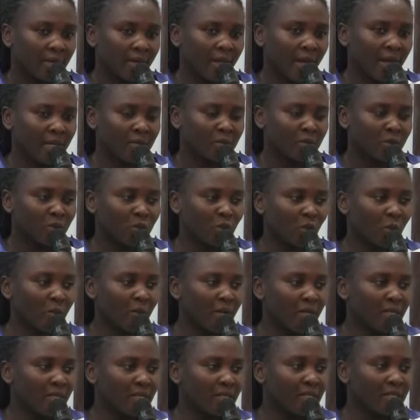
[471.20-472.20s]
There has been so
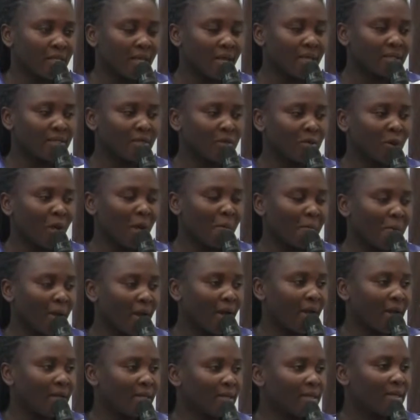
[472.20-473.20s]
many instances
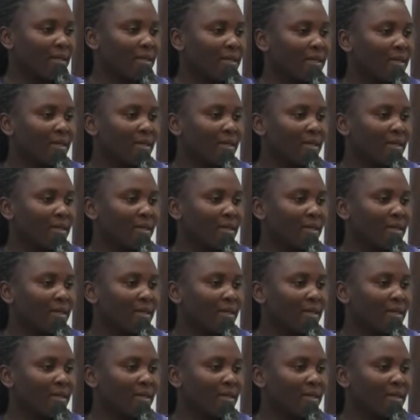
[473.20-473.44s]
whereby